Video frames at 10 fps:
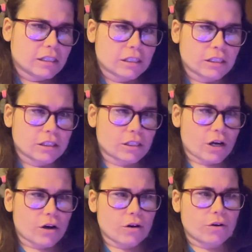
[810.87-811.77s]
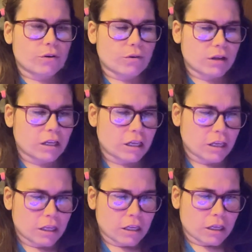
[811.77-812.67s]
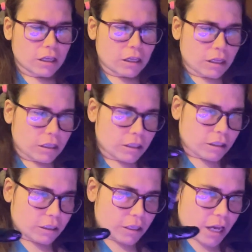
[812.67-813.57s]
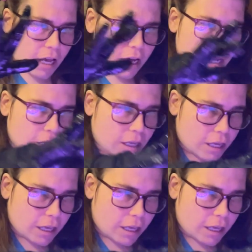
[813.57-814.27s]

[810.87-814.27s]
So, yeah.